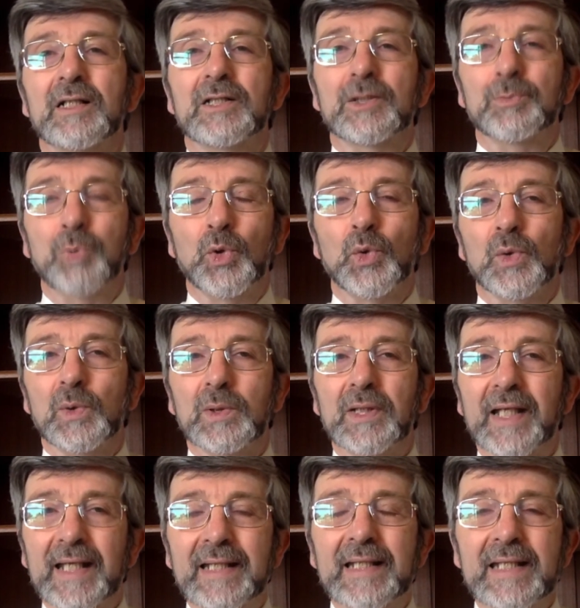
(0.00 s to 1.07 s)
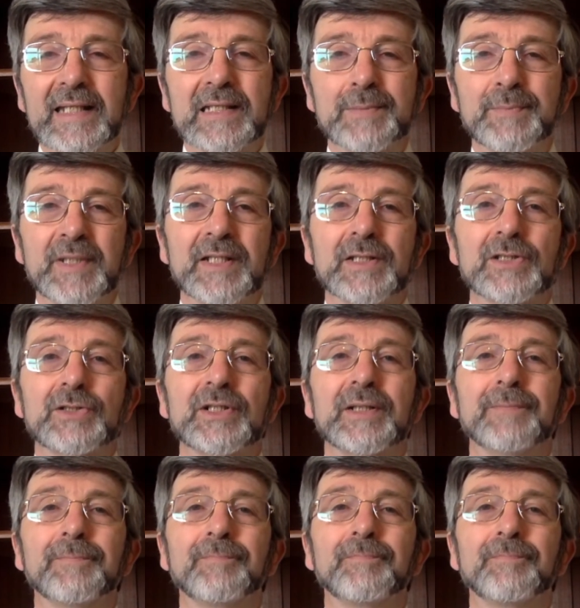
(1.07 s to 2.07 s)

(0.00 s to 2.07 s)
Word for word: to Paul in his ministry.